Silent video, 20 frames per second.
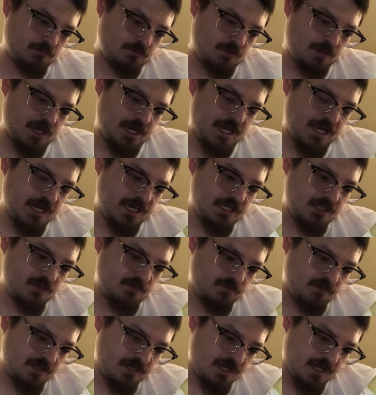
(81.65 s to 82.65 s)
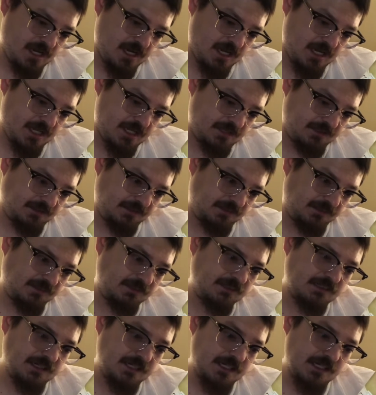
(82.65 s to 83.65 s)
I do not
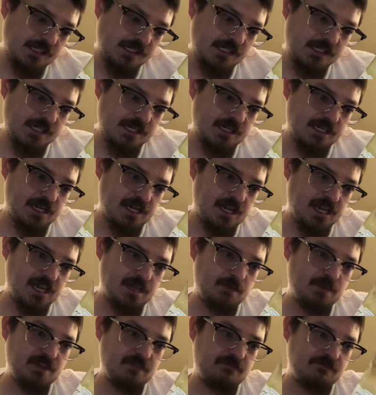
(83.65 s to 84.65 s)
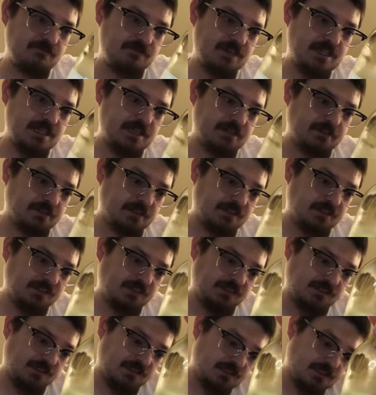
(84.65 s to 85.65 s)
see an ABV
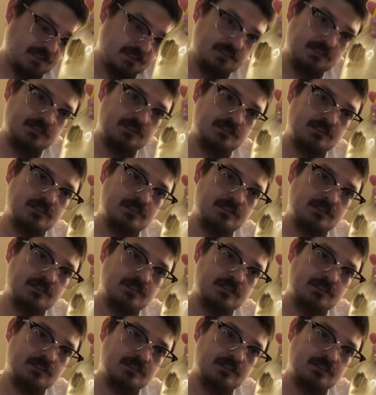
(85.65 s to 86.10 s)
listed,